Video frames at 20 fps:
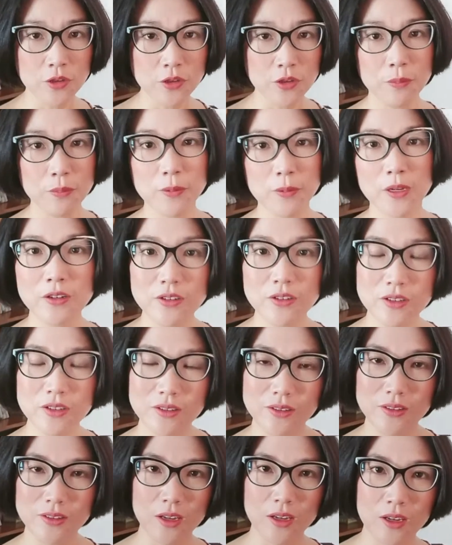So
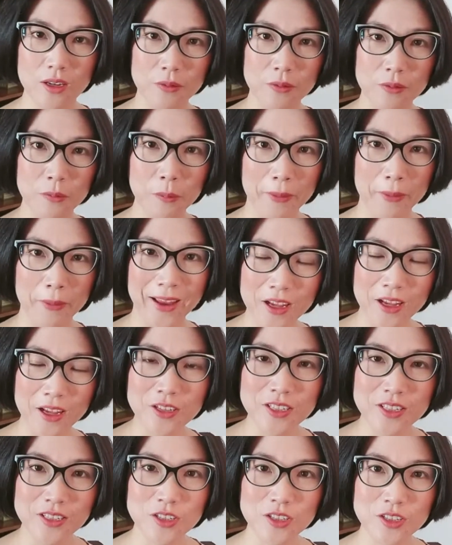because
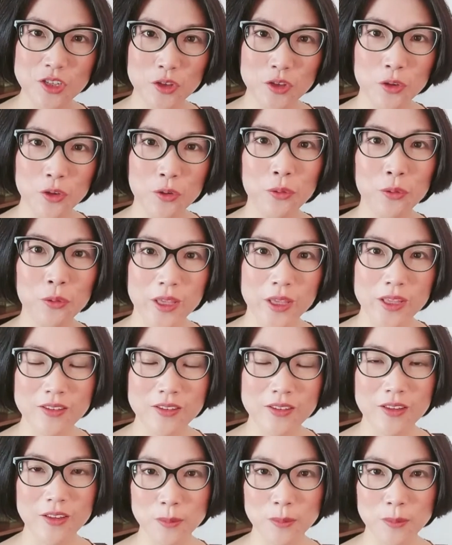ByteDance is new
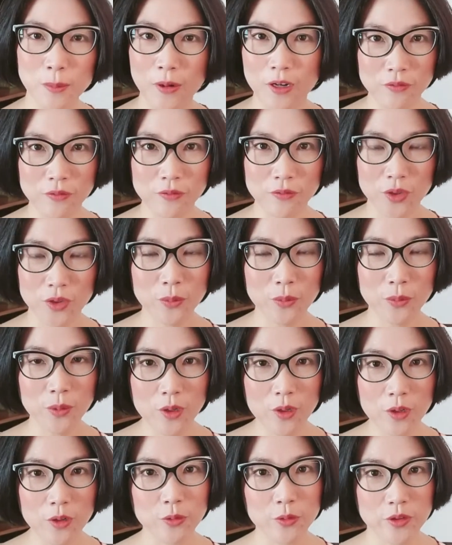in this part of the
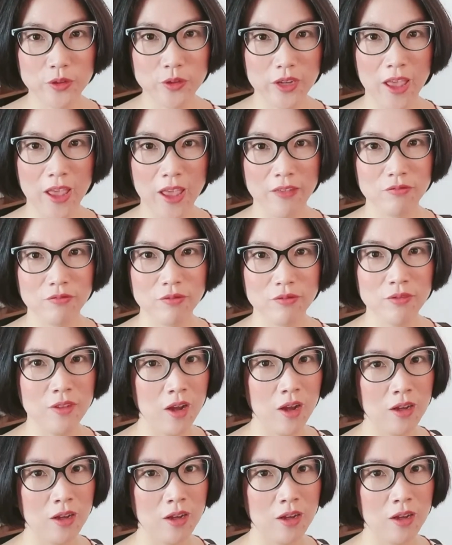world, and